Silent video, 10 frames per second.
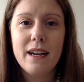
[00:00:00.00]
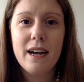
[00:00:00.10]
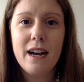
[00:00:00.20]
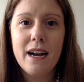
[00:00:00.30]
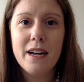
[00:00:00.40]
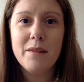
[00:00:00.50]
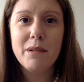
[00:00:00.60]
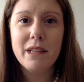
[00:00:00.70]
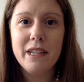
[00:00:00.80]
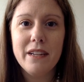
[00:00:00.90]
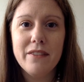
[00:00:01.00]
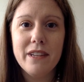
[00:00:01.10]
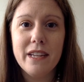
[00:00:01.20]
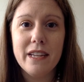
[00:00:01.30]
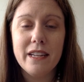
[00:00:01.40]
I believe
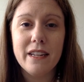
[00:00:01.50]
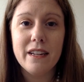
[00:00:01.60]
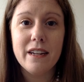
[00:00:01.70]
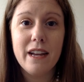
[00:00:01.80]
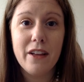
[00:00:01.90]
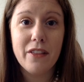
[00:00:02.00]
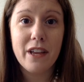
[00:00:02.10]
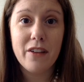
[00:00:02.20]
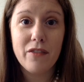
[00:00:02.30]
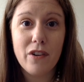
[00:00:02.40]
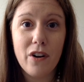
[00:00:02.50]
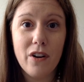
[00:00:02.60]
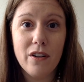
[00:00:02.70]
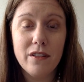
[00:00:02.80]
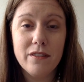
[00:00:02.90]
in healthcare for
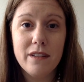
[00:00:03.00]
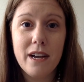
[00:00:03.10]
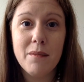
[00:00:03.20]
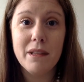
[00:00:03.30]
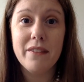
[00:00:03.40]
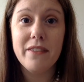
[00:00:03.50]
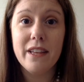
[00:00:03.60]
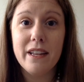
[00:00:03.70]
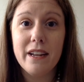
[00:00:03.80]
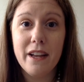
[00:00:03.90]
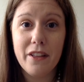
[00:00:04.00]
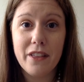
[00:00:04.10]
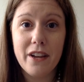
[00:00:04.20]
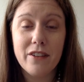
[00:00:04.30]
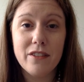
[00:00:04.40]
all. I believe that
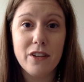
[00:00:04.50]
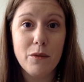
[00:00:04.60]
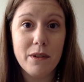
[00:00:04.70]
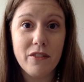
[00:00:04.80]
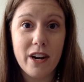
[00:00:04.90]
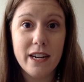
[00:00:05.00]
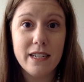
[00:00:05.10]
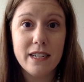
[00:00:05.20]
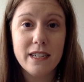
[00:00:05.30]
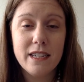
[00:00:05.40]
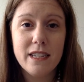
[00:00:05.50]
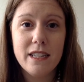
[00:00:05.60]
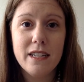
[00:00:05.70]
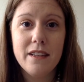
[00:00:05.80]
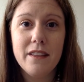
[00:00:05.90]
healthcare is a human right,
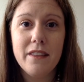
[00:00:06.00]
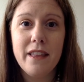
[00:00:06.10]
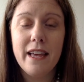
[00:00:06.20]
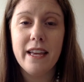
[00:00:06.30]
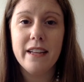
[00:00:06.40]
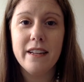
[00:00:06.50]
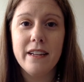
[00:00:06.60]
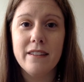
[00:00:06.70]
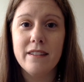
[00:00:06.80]
that it's